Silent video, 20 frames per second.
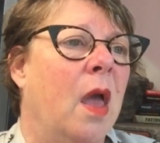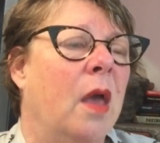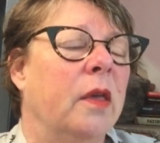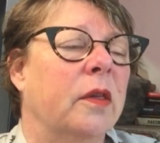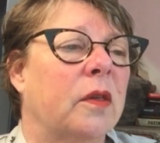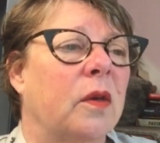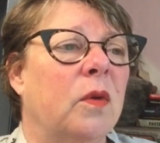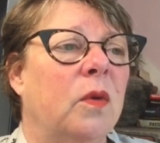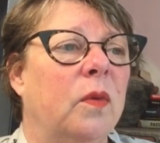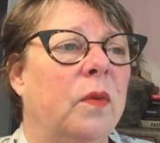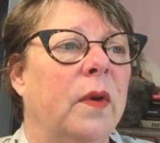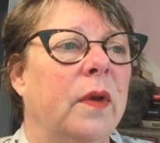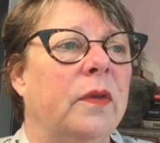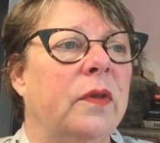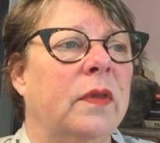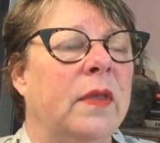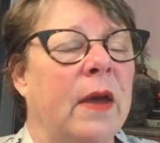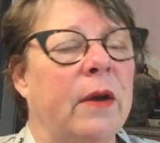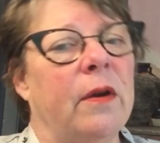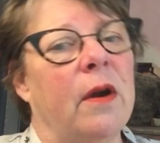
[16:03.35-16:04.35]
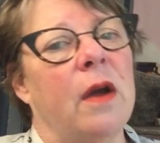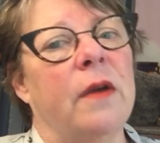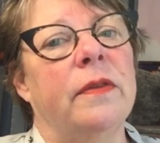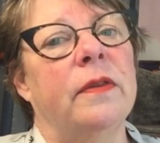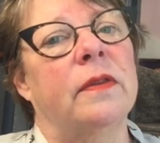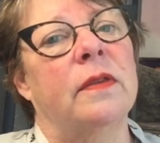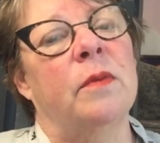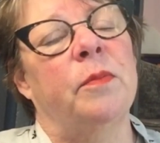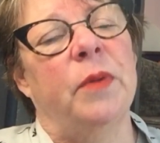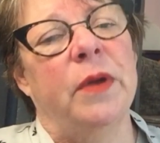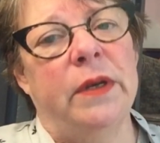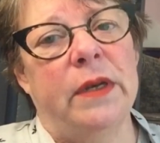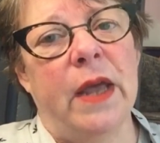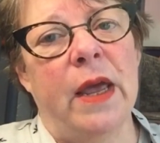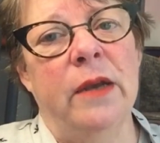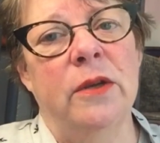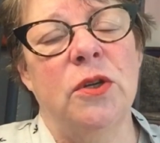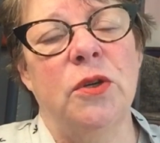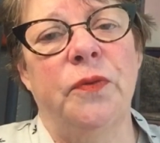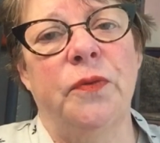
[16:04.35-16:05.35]
So there is the
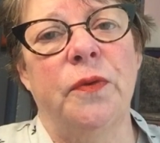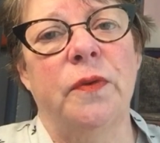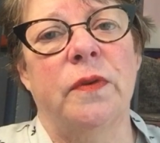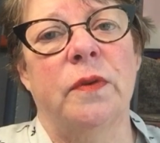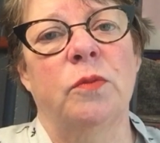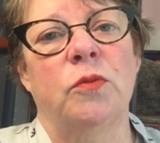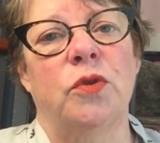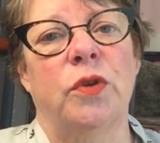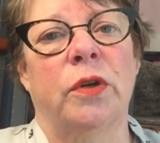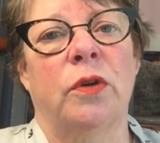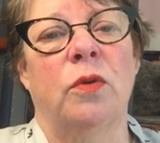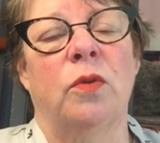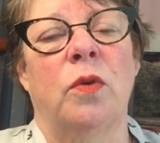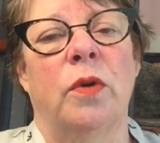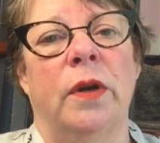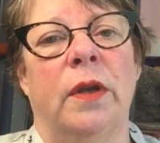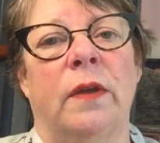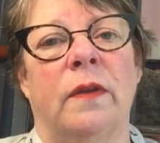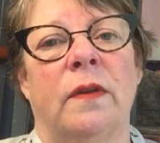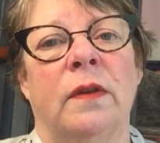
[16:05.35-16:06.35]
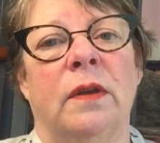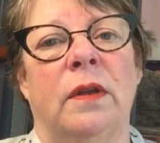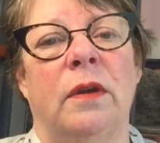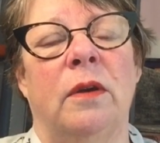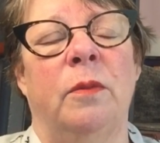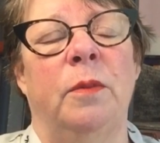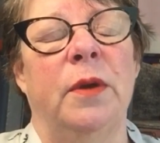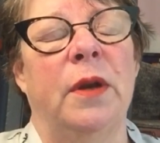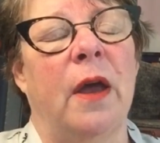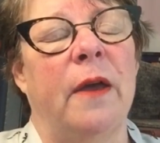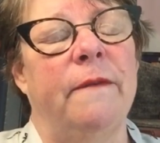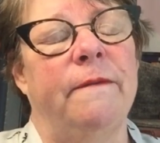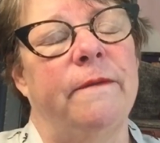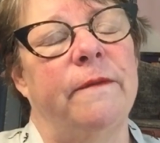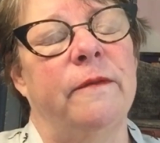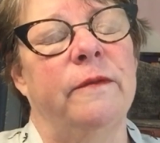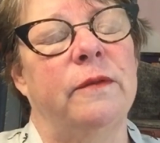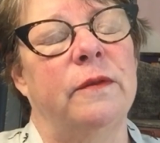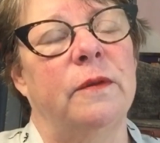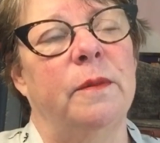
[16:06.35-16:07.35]
potential for some trigger warnings in here, but
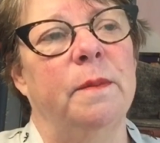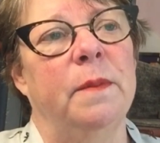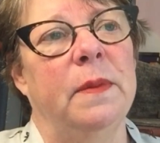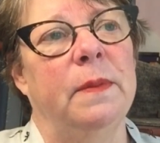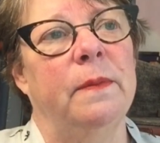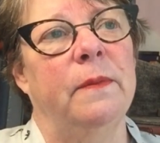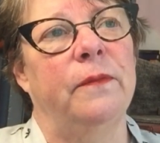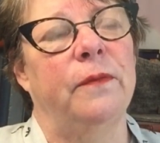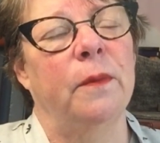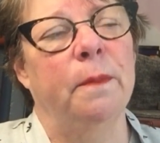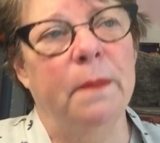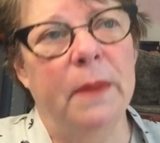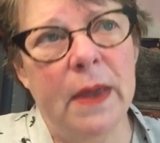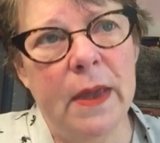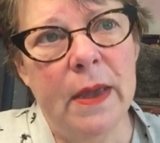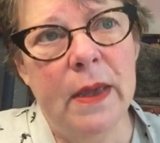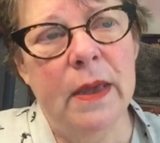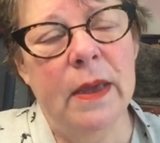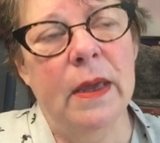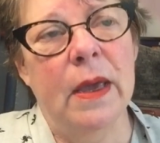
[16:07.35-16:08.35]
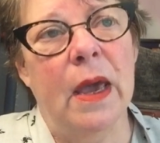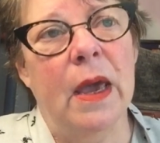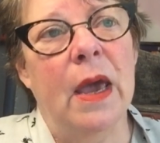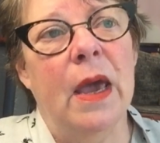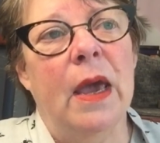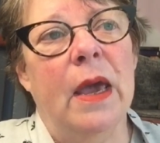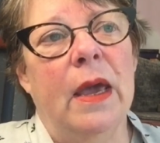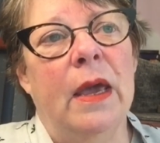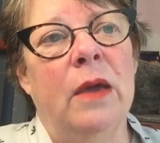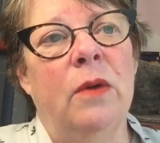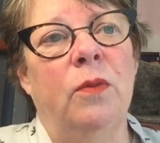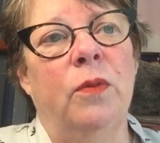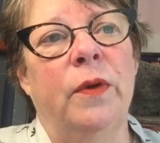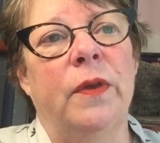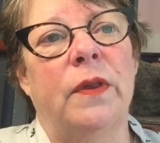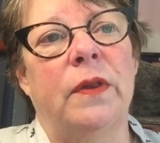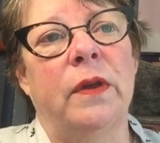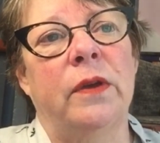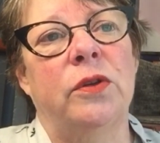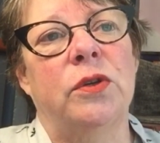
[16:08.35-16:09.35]
for me, it
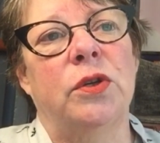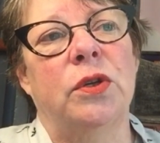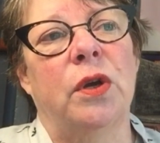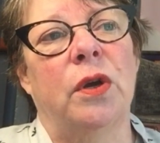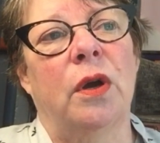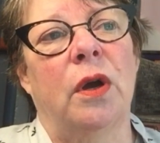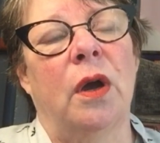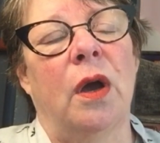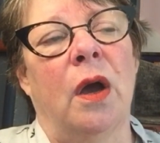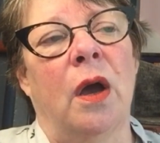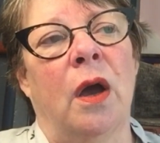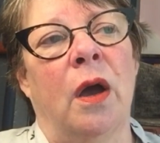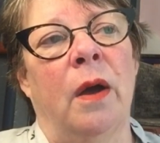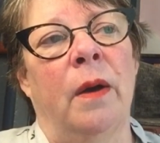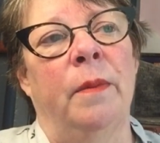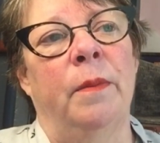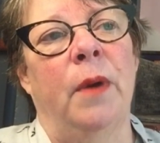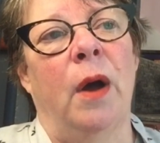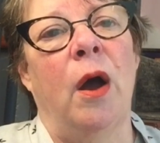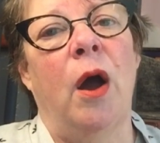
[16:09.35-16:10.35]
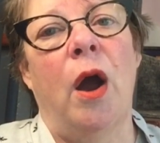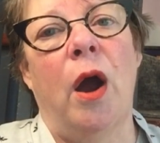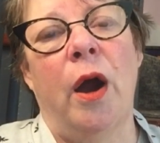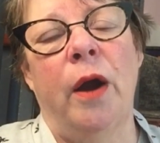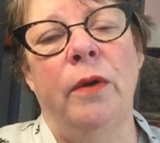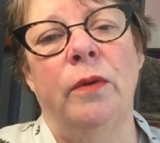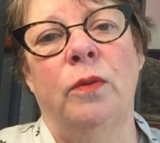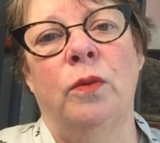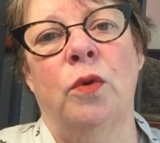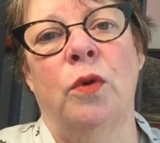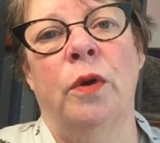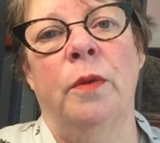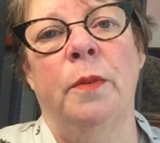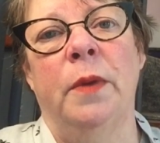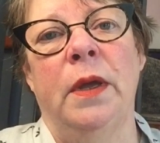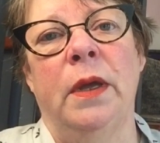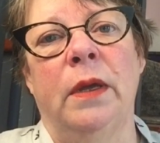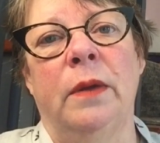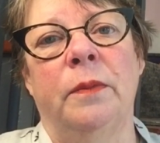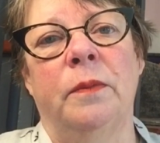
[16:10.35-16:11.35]
was such a
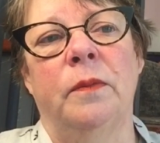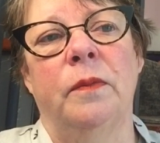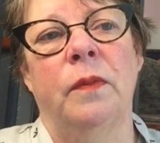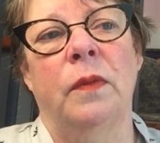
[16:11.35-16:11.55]
heartwarming